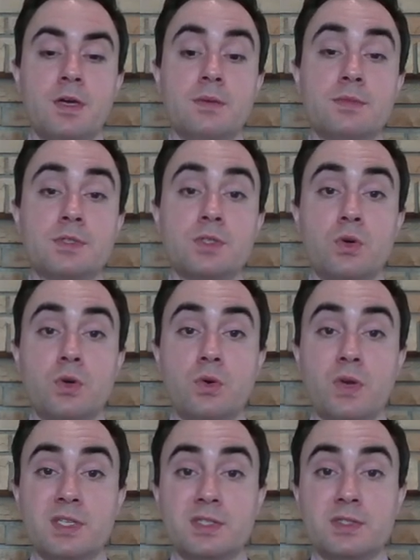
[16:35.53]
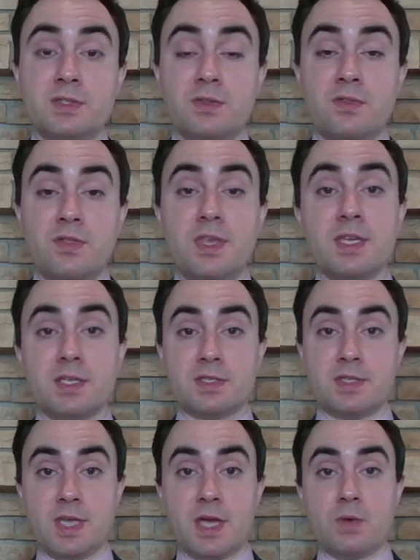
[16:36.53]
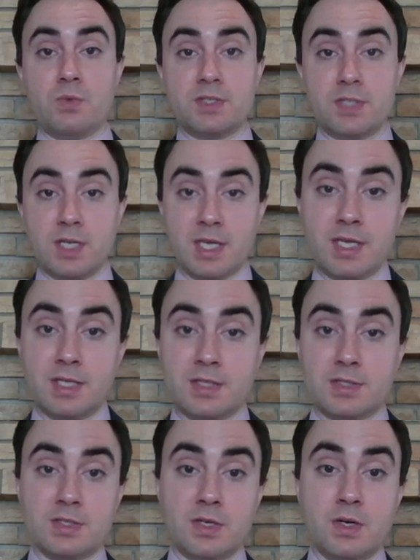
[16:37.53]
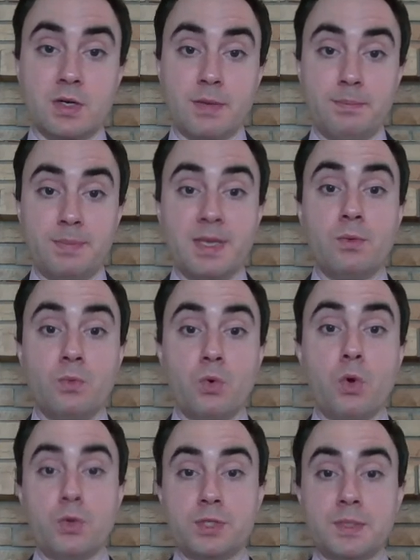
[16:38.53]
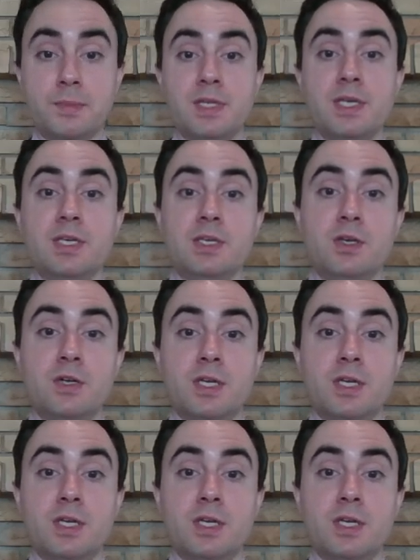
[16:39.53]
So Aquinas thinks that reason has a big role to play here.